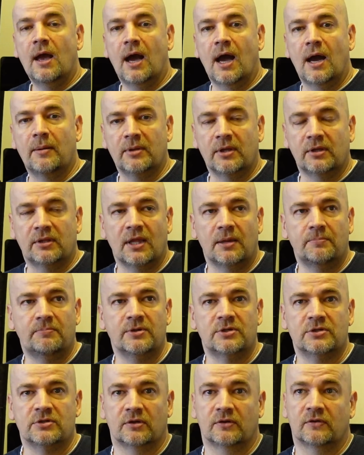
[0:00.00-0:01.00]
About the
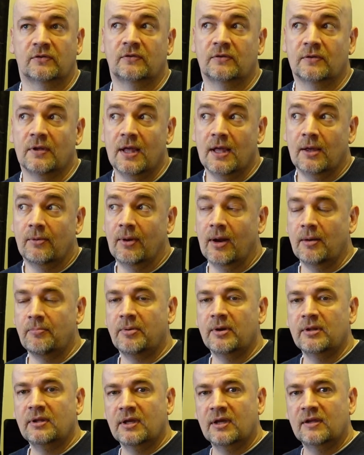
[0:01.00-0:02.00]
temperatures. Well,
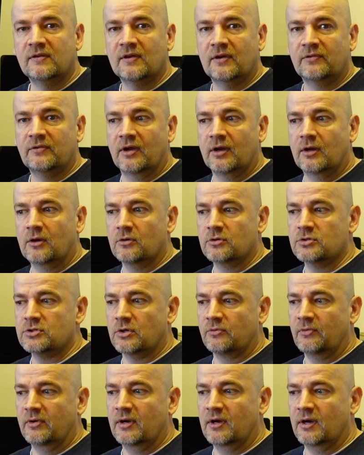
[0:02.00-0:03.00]
printing inside the
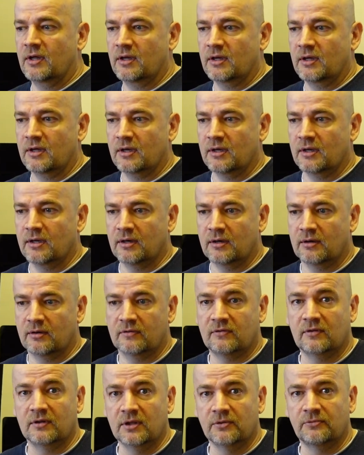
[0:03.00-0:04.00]
enclosure will uh,
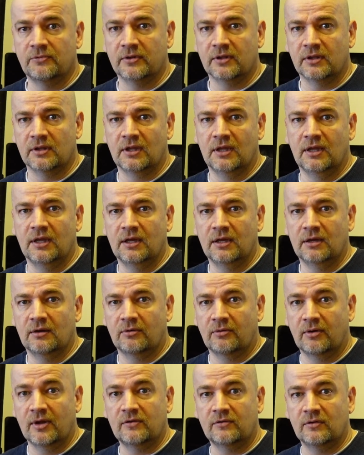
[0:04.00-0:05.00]
significantly
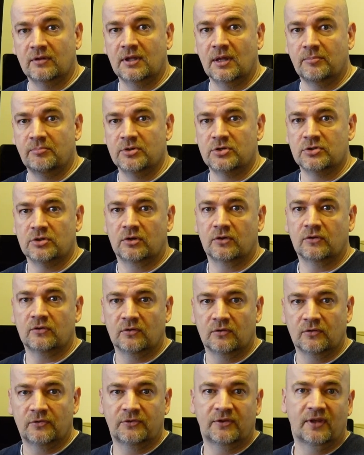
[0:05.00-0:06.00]
raise the temperatures
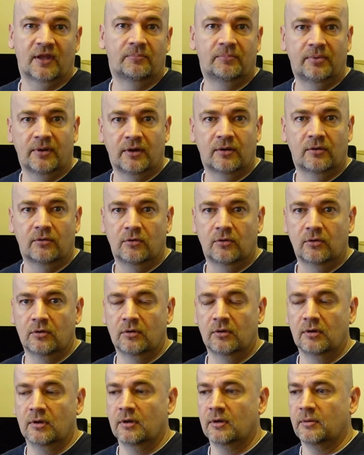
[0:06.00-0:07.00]
of stepper
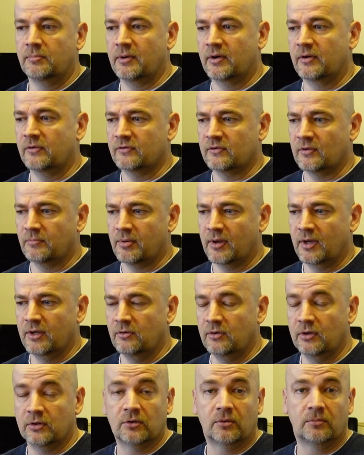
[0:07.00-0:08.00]
or uh, power supply
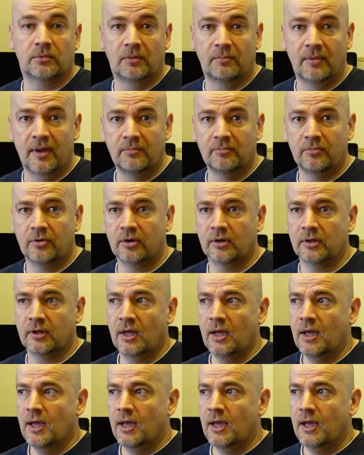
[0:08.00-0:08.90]
unit or the main board,